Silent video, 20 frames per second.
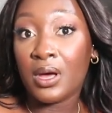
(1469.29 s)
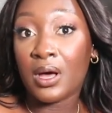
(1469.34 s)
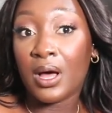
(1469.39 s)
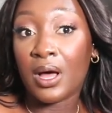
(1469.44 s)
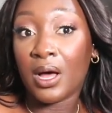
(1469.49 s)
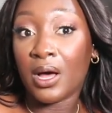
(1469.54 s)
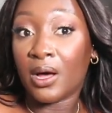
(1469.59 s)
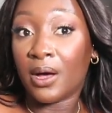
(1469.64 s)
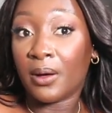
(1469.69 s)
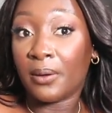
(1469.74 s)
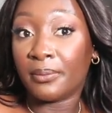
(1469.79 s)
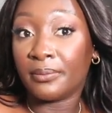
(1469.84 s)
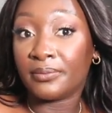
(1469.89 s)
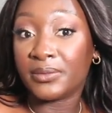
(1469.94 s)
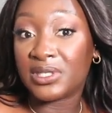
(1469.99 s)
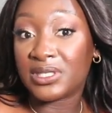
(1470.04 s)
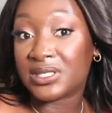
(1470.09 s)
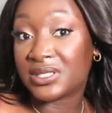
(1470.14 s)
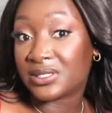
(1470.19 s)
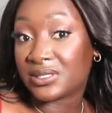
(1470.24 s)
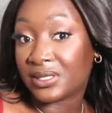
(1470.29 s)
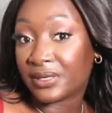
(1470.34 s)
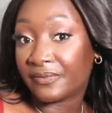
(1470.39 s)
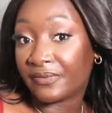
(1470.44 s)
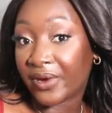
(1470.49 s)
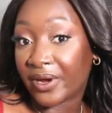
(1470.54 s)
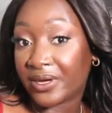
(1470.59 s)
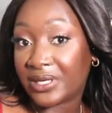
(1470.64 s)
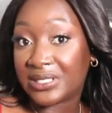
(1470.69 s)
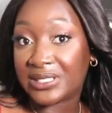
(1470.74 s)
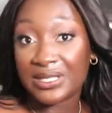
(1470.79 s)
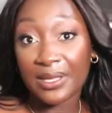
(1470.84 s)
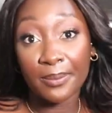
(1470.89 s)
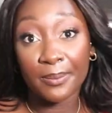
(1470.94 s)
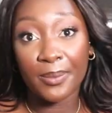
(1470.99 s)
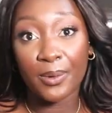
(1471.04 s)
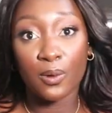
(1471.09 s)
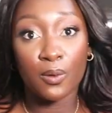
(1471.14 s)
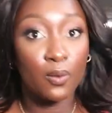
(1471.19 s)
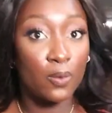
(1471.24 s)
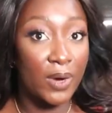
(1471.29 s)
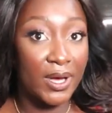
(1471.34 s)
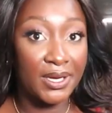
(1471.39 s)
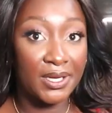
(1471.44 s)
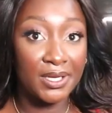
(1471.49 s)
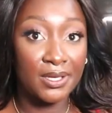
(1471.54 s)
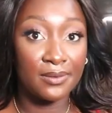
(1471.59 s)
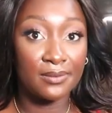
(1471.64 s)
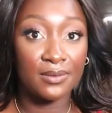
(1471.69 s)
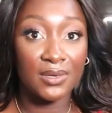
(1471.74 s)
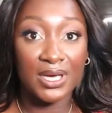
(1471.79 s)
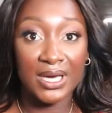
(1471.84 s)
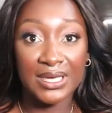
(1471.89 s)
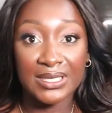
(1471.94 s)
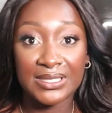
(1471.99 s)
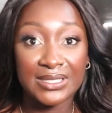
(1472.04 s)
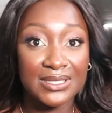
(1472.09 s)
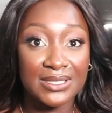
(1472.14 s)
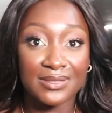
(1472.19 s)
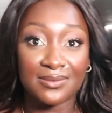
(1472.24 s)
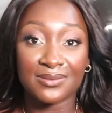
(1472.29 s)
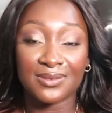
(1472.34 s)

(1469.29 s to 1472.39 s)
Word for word: um, this very simple wedding guest